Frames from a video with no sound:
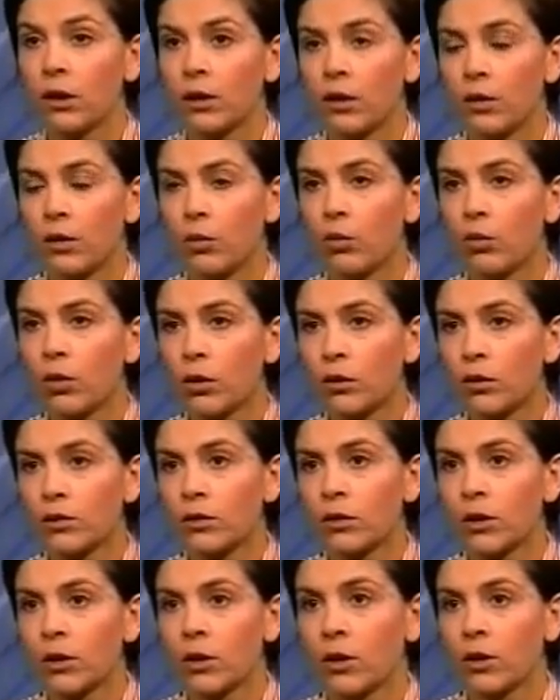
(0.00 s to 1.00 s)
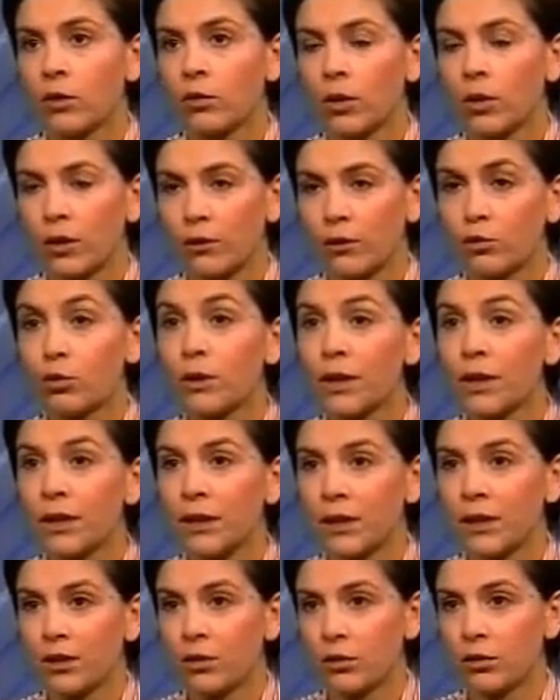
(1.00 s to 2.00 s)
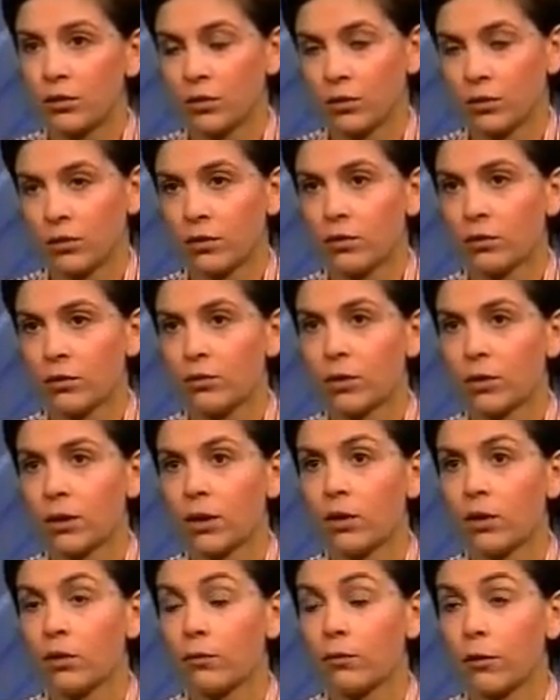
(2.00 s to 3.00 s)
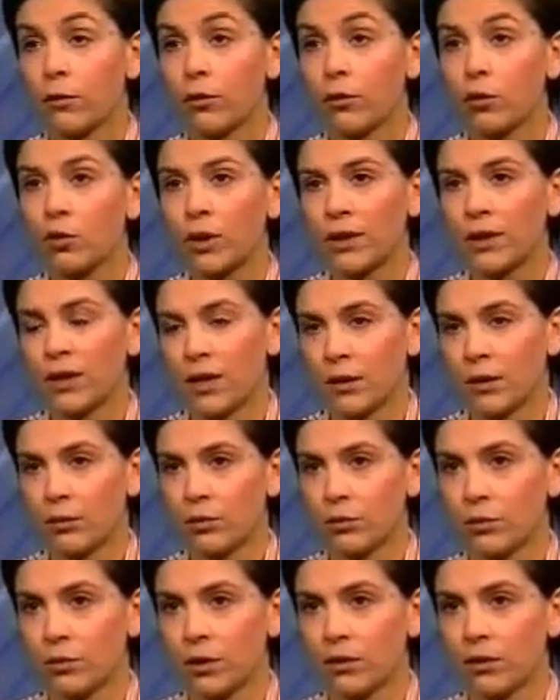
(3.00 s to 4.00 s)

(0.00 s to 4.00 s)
were really good, were of a great help to me.